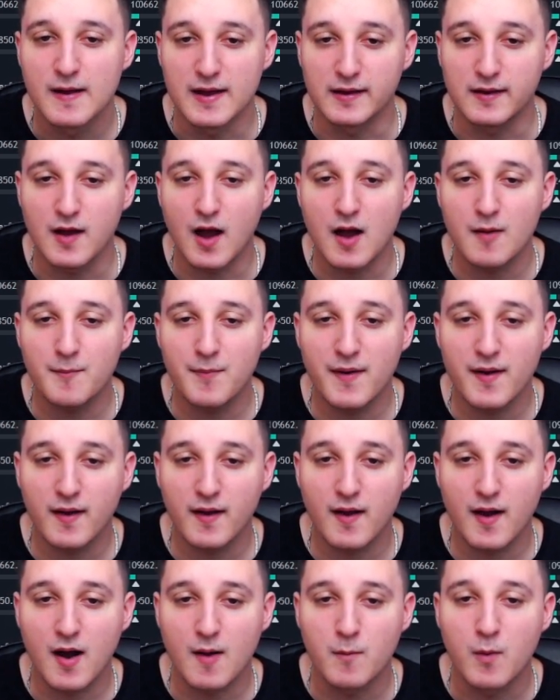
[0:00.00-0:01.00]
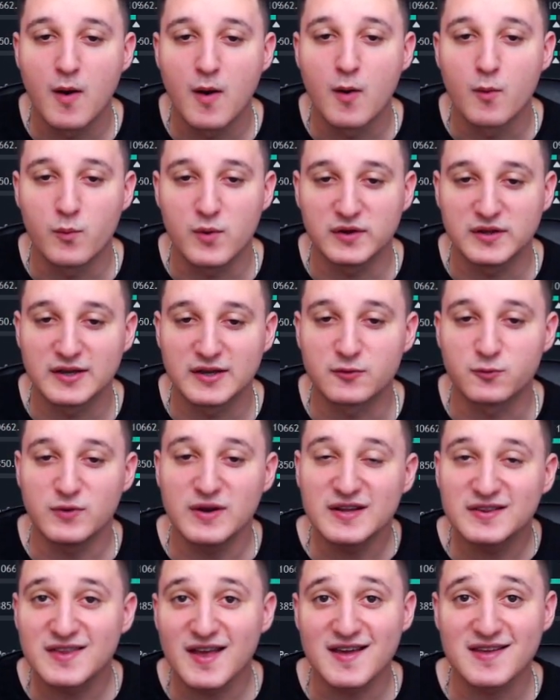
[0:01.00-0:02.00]
it got back up. We did a
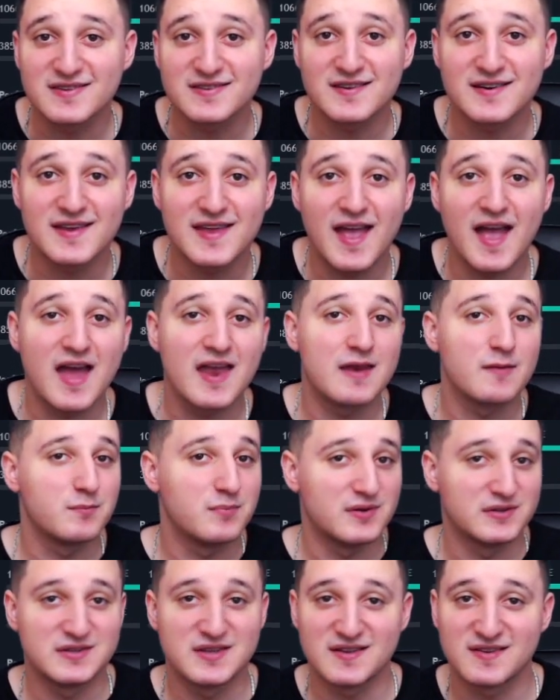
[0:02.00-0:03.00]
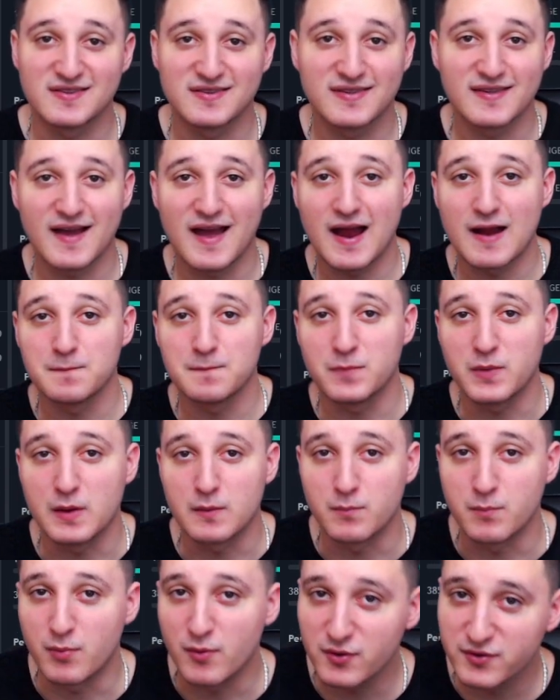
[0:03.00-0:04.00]
retest again, but this time
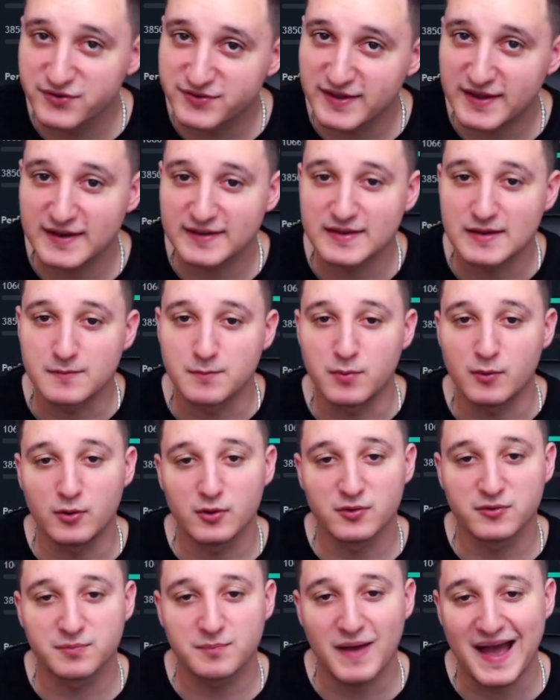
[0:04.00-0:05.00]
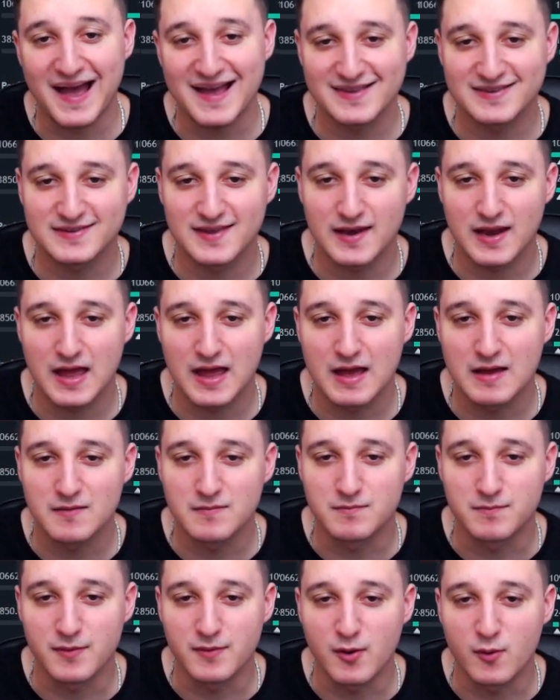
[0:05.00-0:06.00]
the bulls did it. The bulls passed it
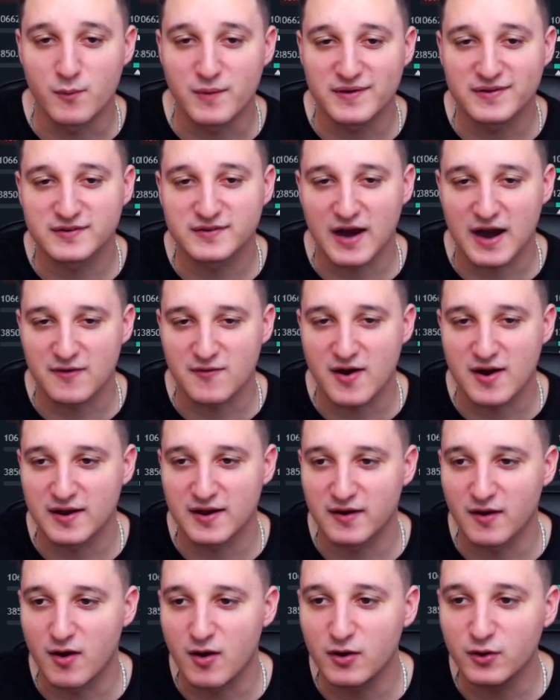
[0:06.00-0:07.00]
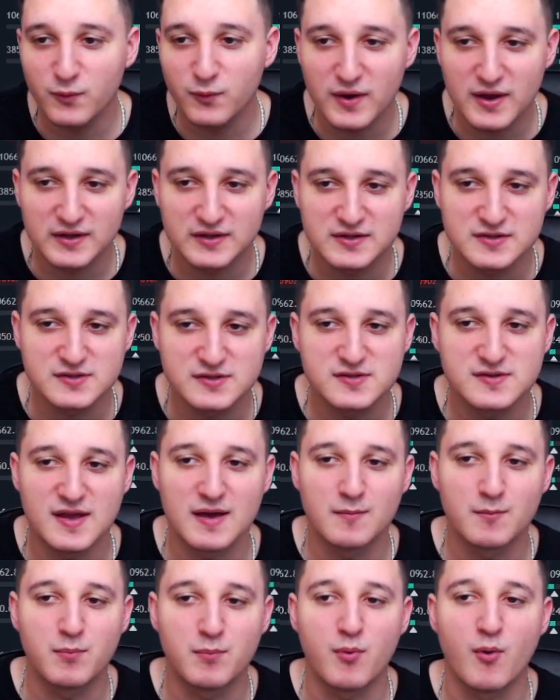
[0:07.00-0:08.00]
and boom, we skyrocketed all the way to
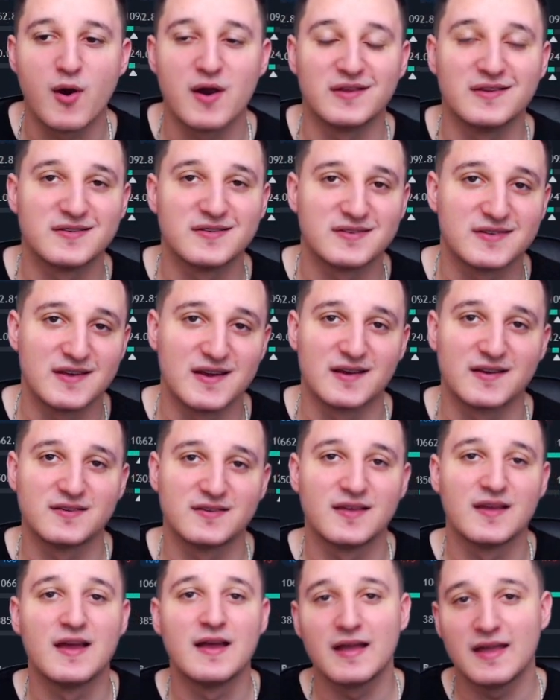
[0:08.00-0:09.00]
10.6.